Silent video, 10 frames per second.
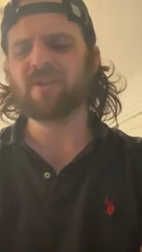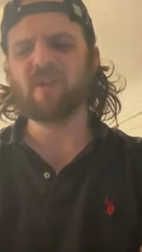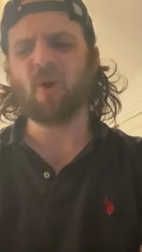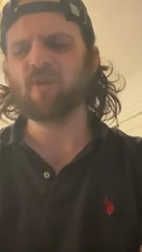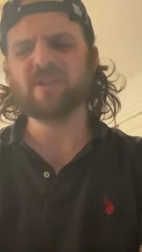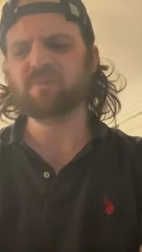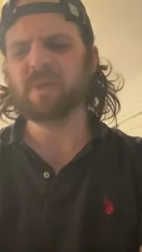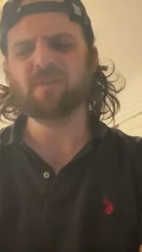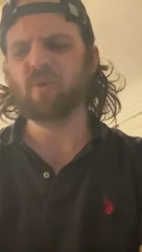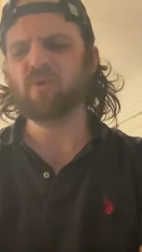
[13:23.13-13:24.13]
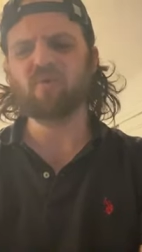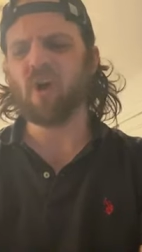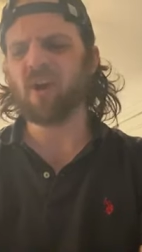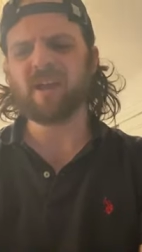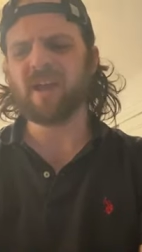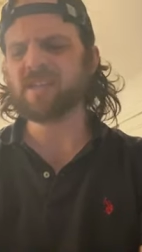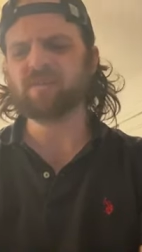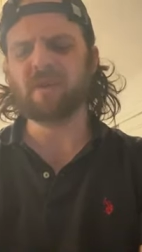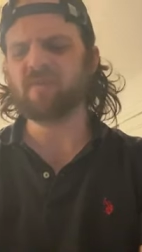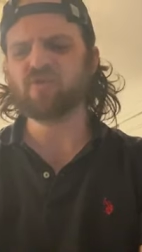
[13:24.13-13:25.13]
And all these people who've gone against
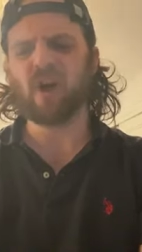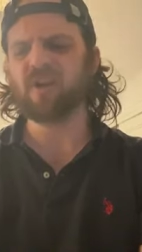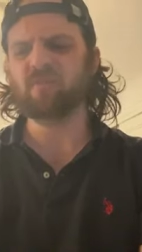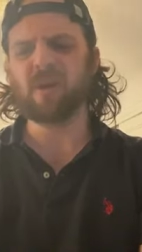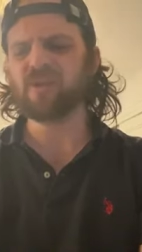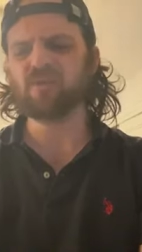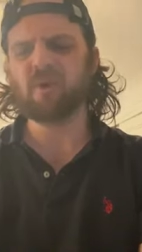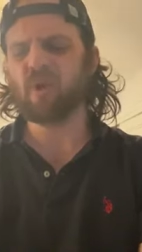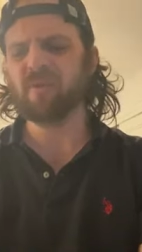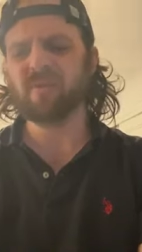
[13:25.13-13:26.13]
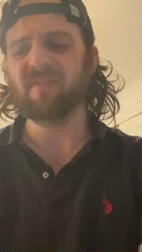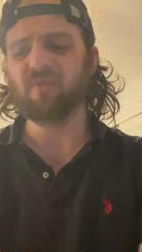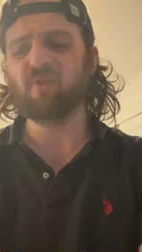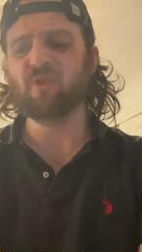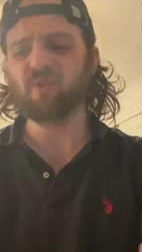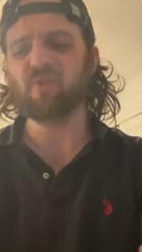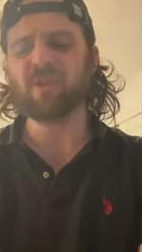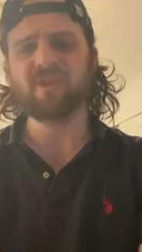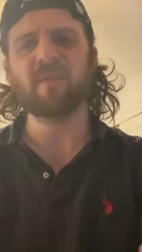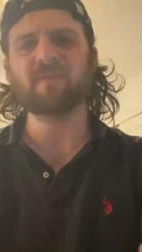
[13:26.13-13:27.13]
me and have tried to mess with me and hurt me, they've really,
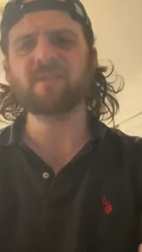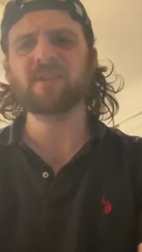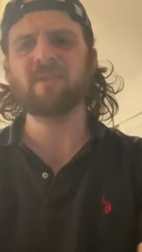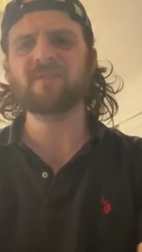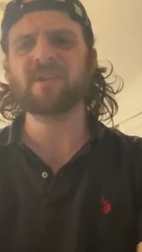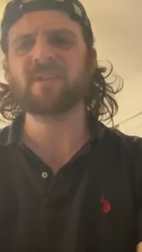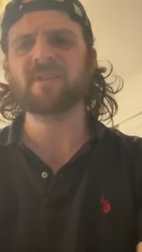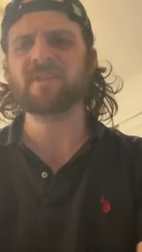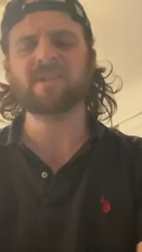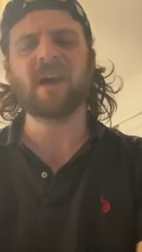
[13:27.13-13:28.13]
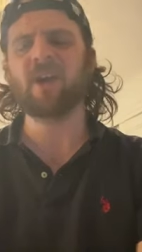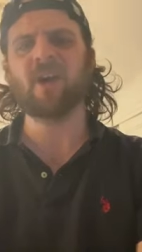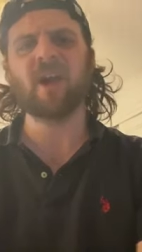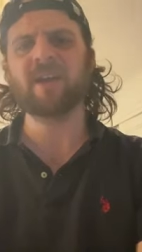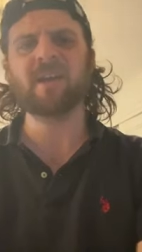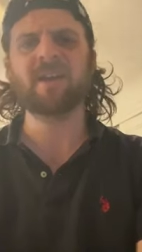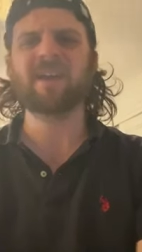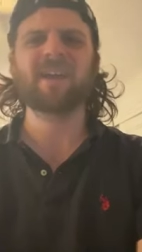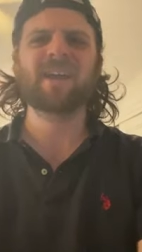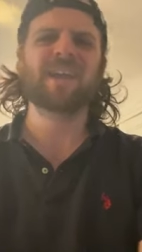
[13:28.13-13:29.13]
really done themselves in. This is not all right. And
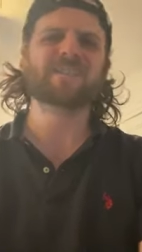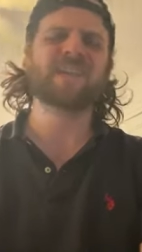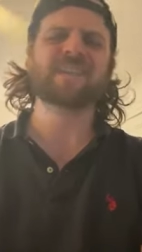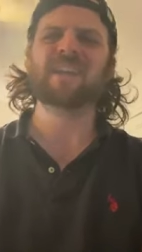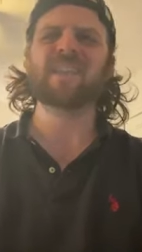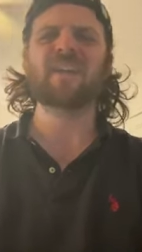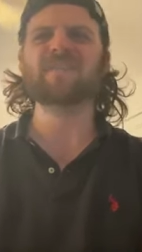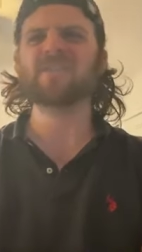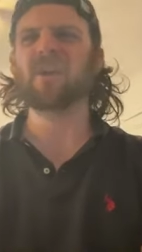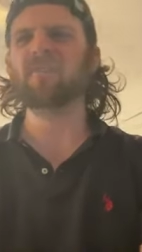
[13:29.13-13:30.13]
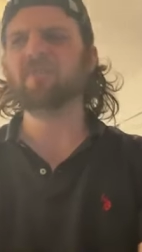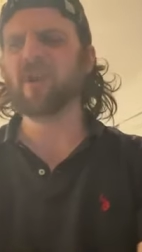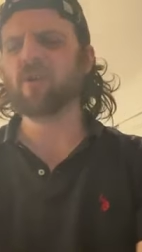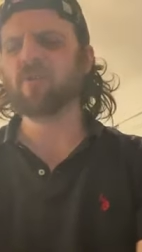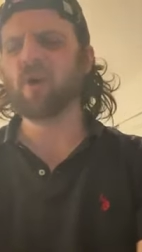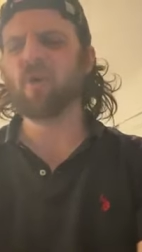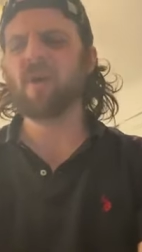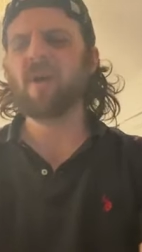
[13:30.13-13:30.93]
it's not that life's unfair, though.